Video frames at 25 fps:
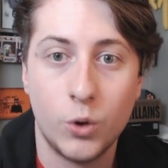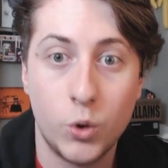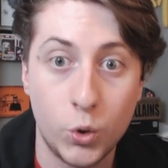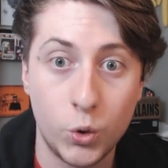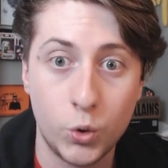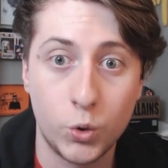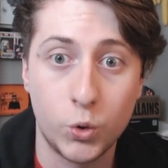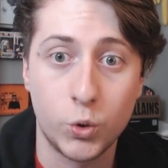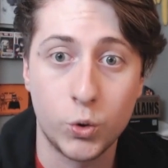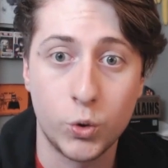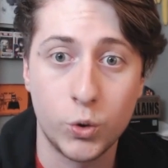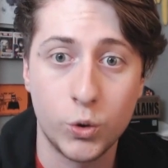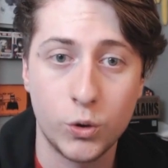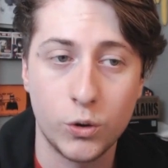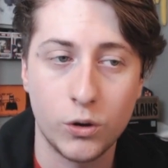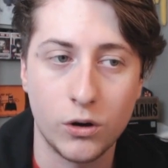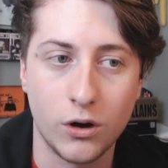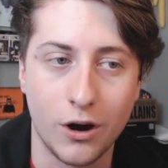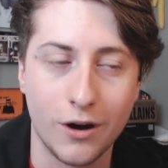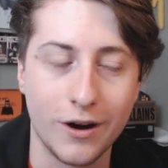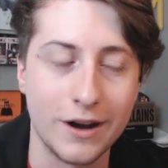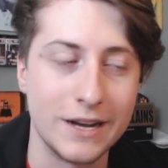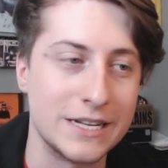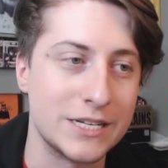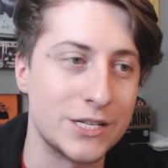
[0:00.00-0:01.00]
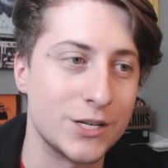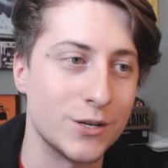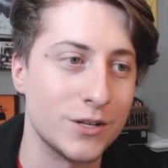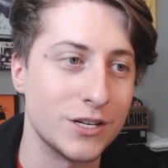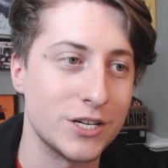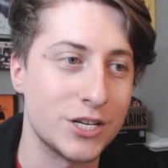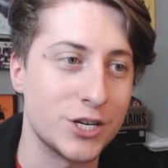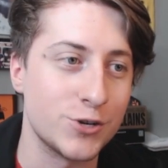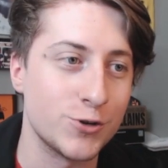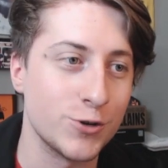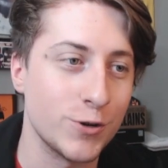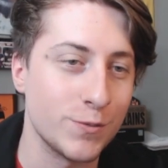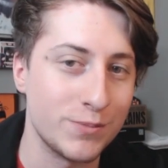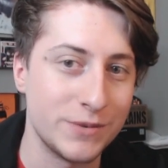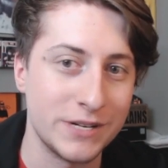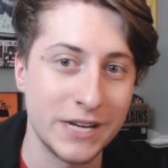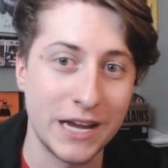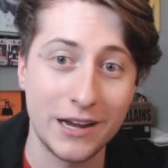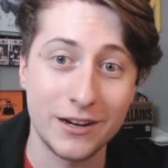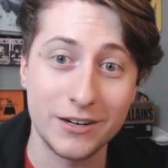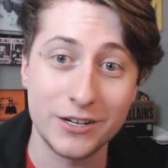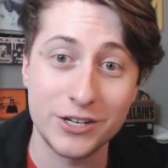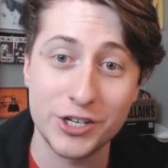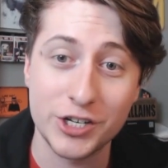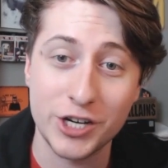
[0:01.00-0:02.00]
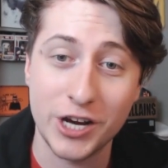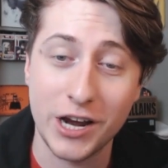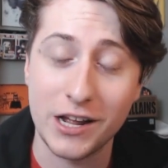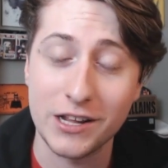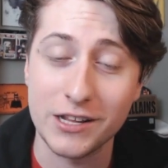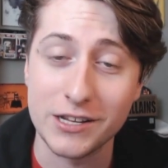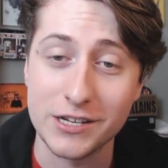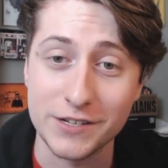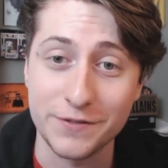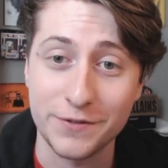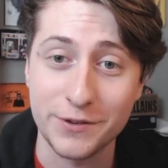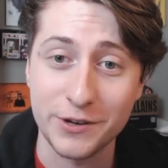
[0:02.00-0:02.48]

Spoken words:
Whew. All right, so the strip down challenge.